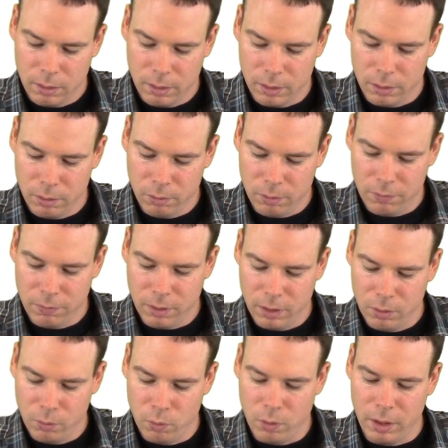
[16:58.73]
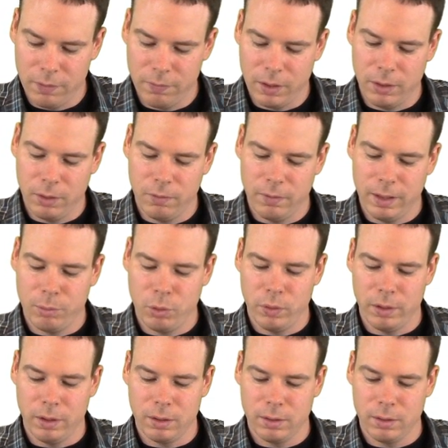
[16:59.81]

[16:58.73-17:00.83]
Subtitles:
How do I find the y value of that point?